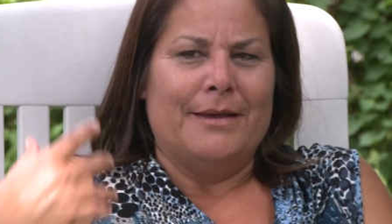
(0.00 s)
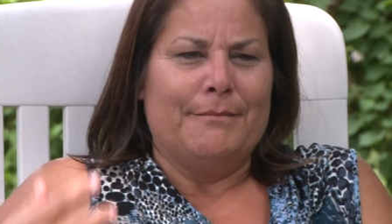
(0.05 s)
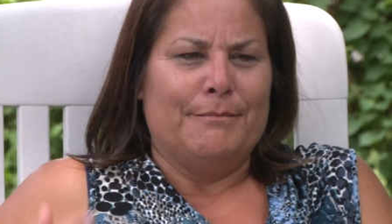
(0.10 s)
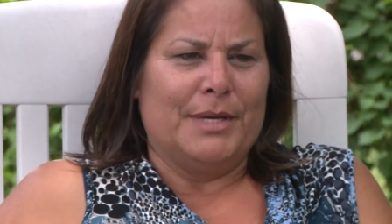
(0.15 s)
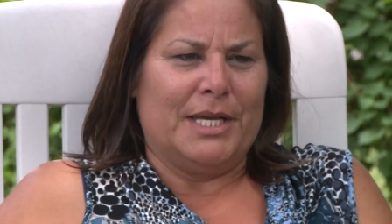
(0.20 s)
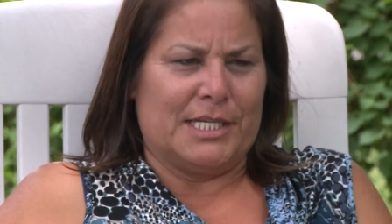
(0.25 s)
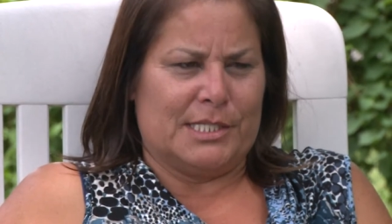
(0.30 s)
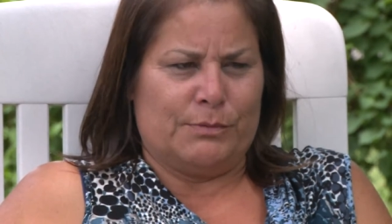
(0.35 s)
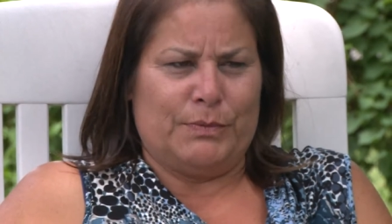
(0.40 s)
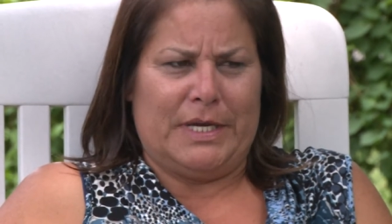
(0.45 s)

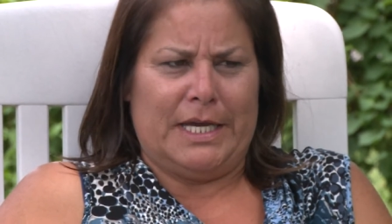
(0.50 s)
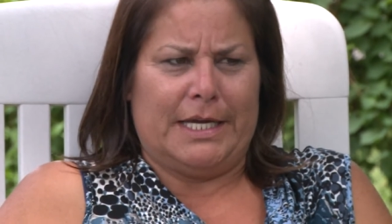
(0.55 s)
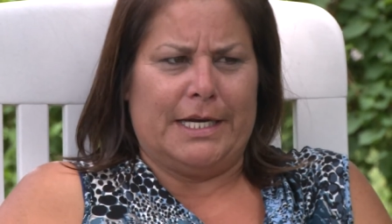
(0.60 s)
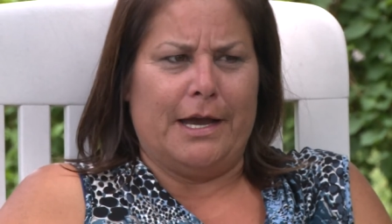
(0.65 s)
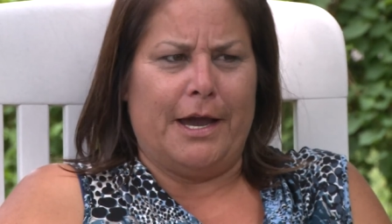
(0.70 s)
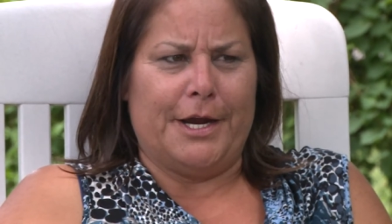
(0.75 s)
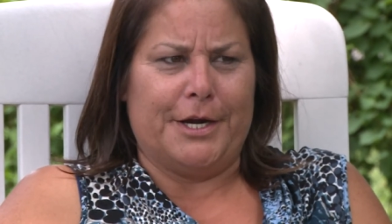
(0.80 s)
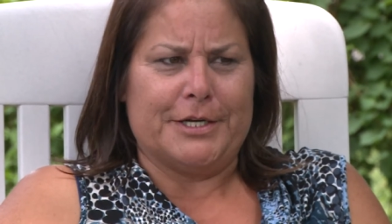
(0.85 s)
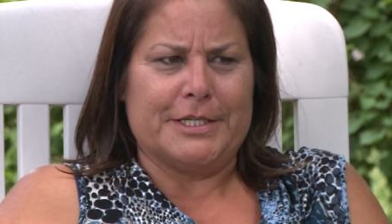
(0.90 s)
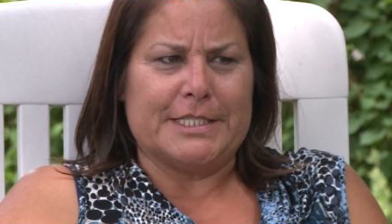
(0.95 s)
Because we had
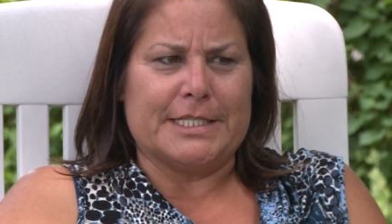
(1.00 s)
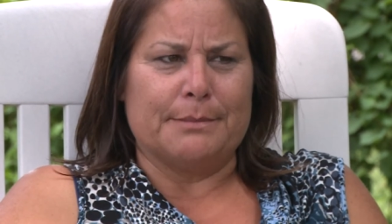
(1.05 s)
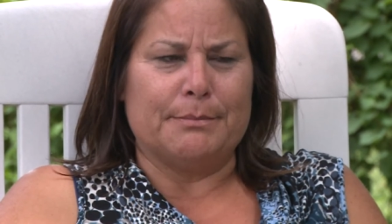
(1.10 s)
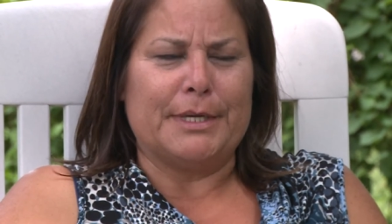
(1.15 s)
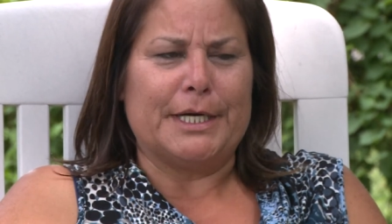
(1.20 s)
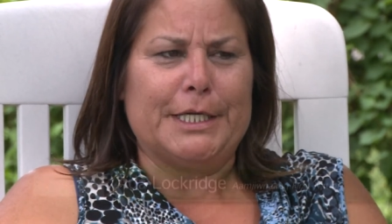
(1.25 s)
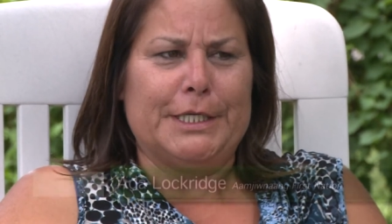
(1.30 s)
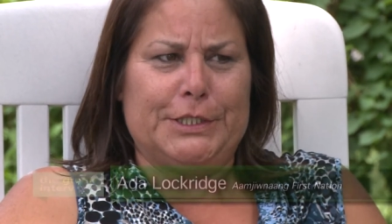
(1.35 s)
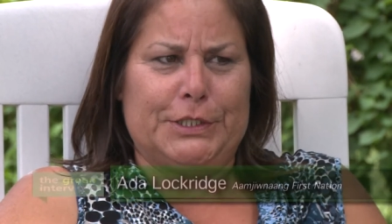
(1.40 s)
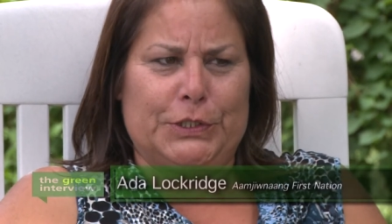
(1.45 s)
hired
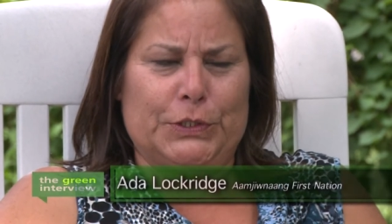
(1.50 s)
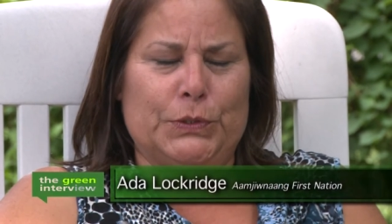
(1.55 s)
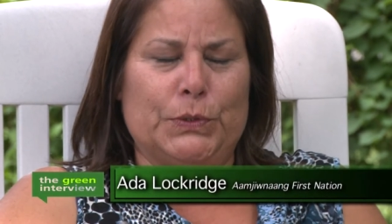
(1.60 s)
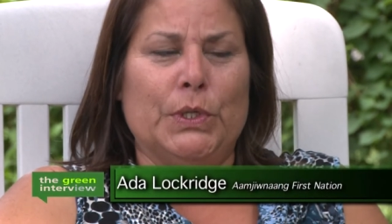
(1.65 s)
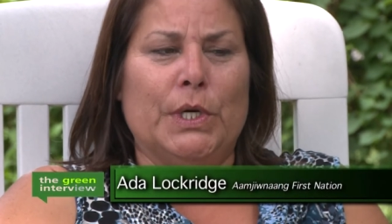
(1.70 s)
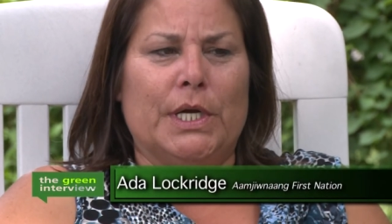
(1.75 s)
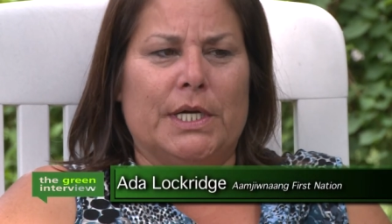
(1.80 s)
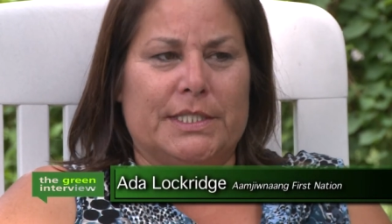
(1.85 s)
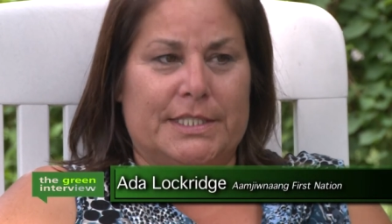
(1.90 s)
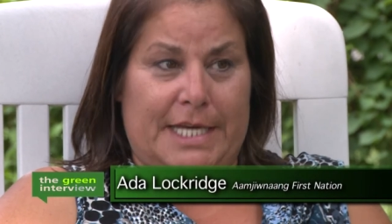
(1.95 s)
somebody to
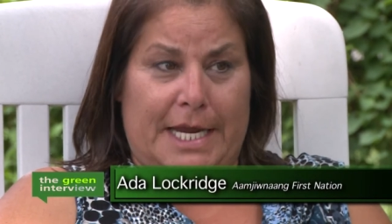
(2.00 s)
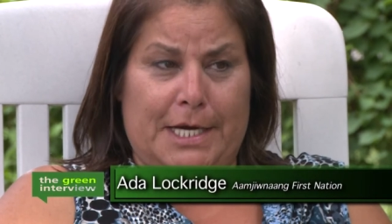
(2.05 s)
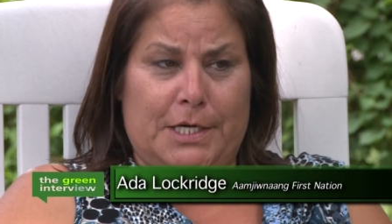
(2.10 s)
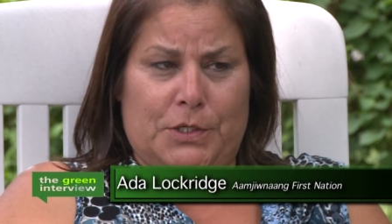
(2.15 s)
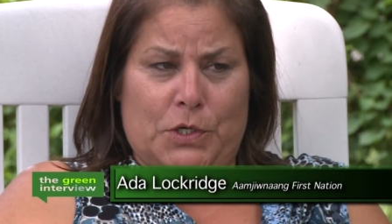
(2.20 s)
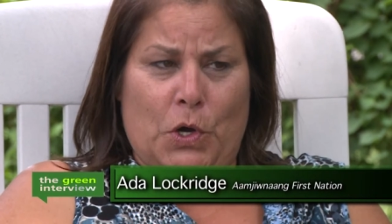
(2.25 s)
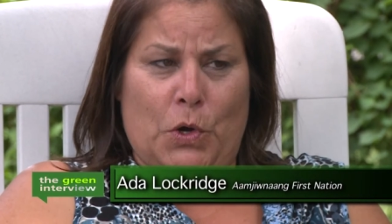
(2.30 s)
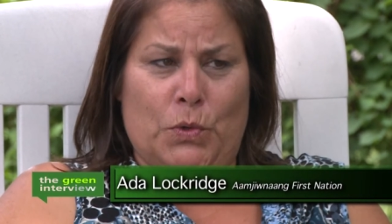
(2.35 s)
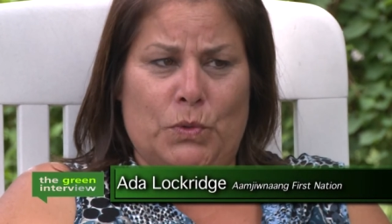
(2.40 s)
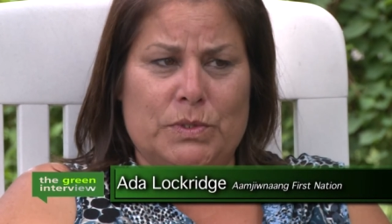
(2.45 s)
take
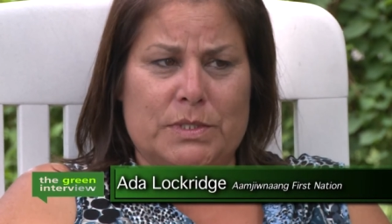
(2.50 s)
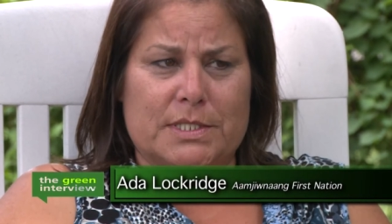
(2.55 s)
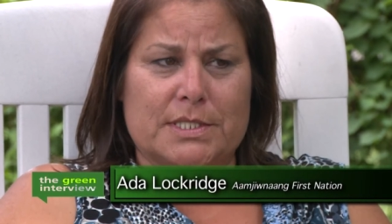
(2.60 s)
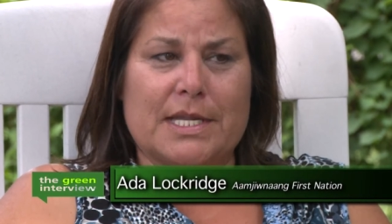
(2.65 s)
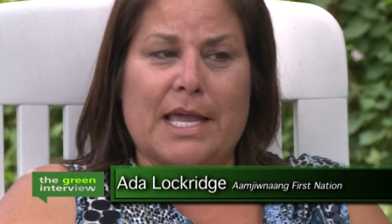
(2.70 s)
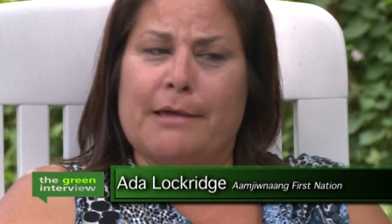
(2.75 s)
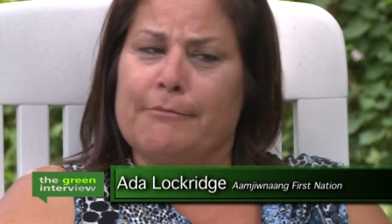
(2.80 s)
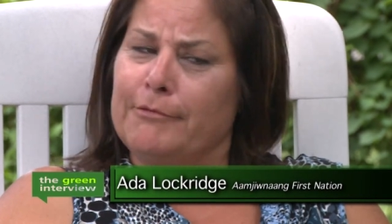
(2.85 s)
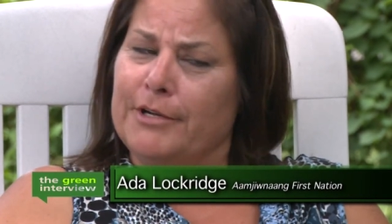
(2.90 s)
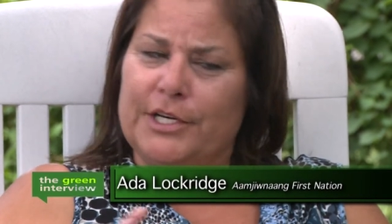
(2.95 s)
notes
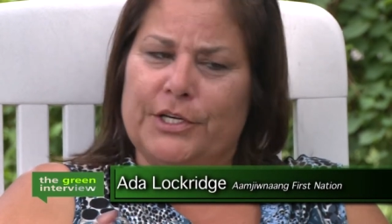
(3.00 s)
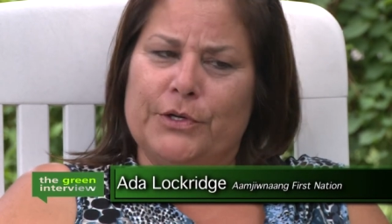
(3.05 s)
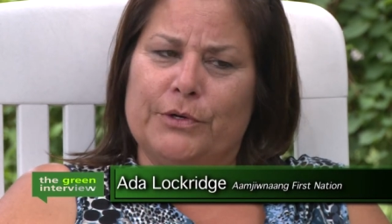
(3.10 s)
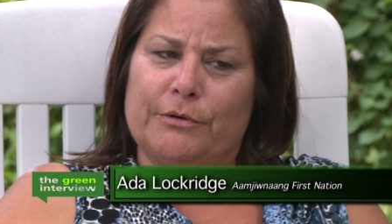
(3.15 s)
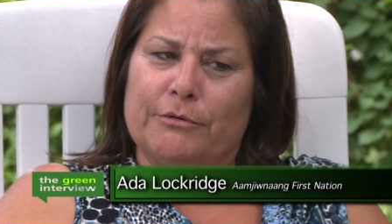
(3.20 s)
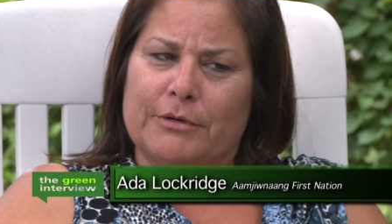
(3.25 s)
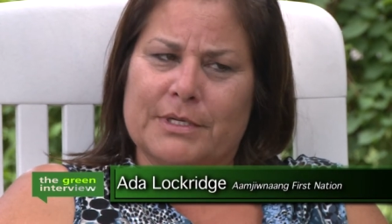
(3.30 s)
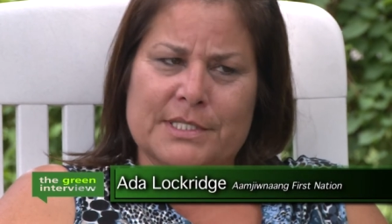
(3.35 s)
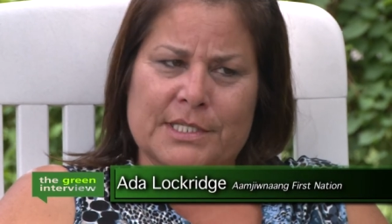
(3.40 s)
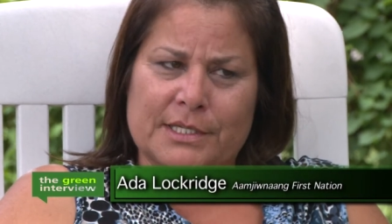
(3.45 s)
and we knew it
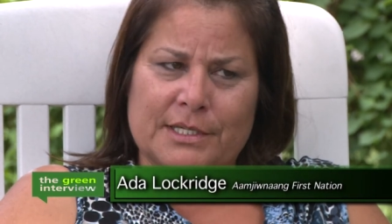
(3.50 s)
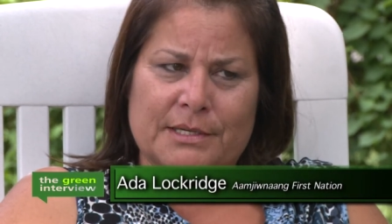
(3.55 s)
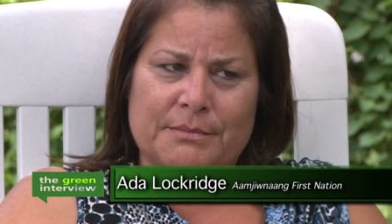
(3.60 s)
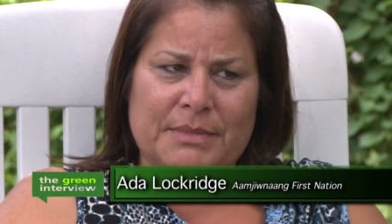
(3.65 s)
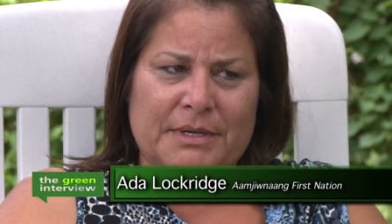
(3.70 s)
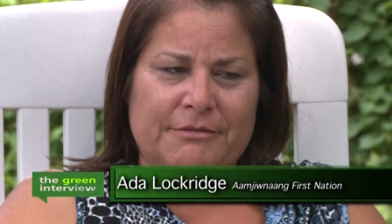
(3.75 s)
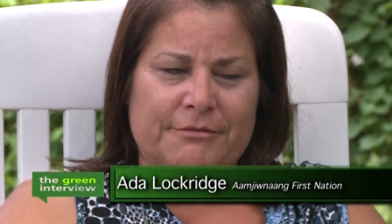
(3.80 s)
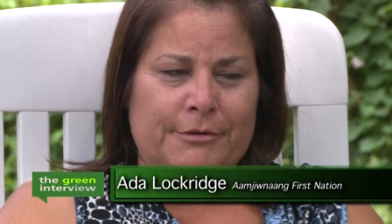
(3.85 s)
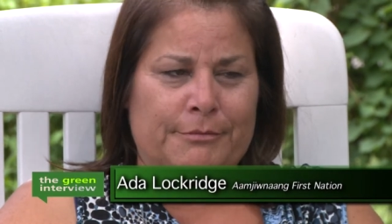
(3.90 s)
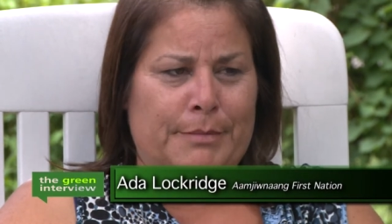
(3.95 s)
wasn't going to
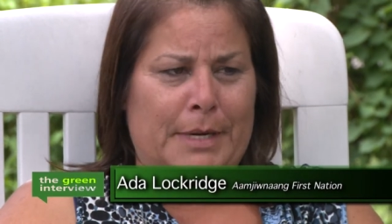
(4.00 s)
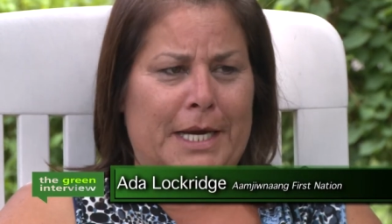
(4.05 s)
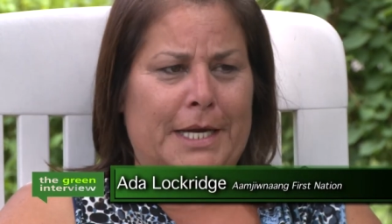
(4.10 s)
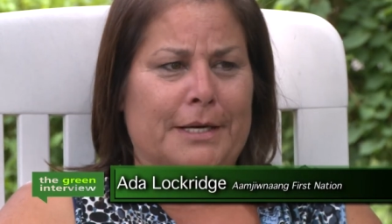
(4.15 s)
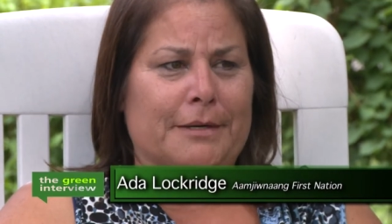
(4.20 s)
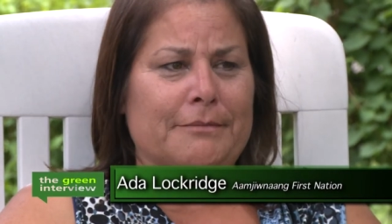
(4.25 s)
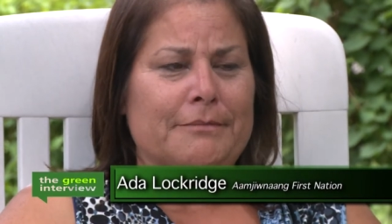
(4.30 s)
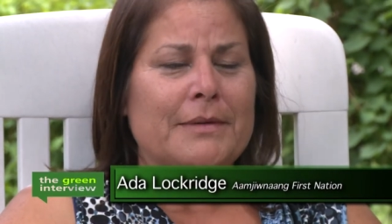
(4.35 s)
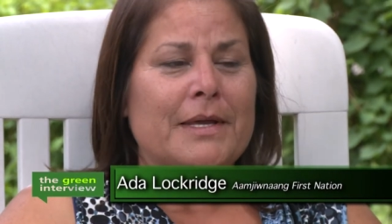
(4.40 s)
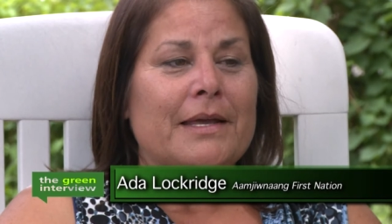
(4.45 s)
be
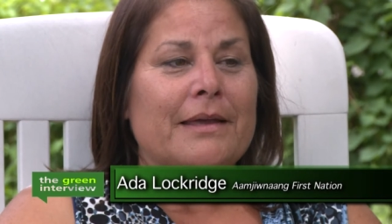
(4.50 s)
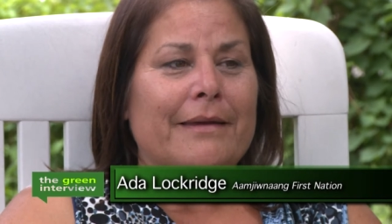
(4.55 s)
verbatim,